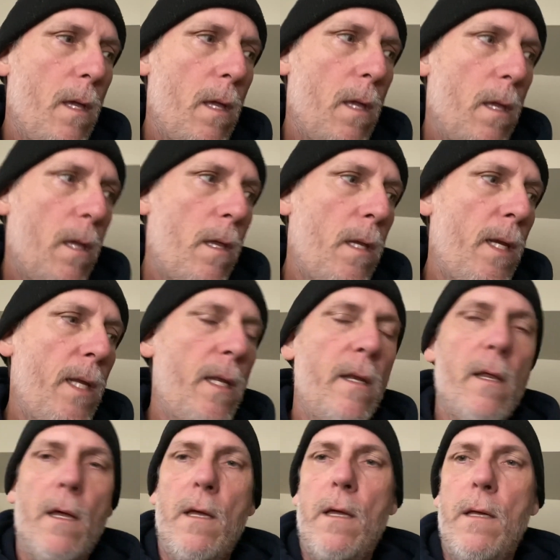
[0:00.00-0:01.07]
he needed
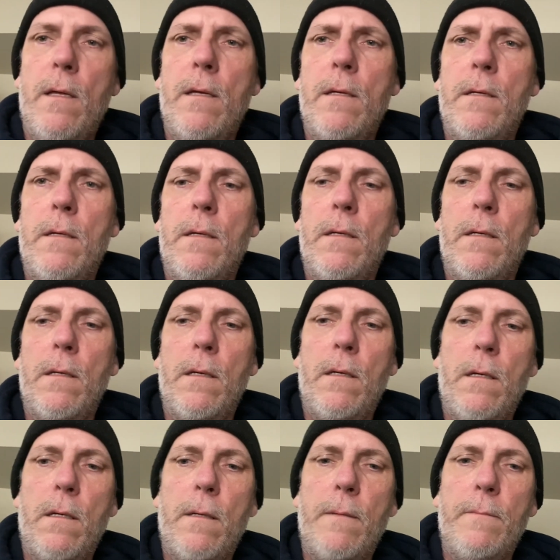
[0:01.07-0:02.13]
a uh,
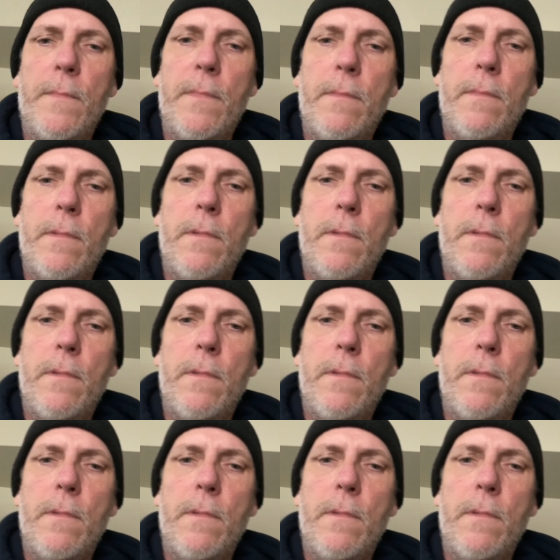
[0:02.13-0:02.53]
um,